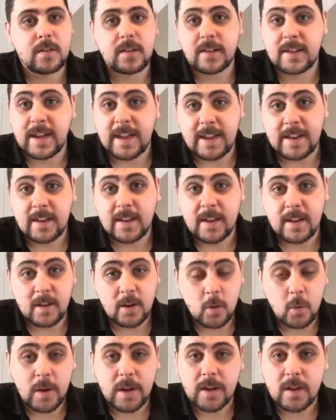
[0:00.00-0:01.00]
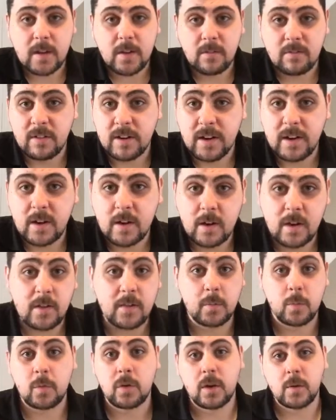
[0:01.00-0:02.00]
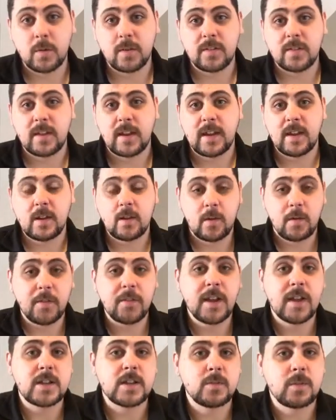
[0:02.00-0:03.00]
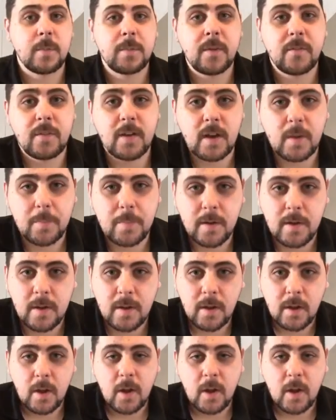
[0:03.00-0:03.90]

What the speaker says: get in there quick, really is what I would say. Contact your web developer.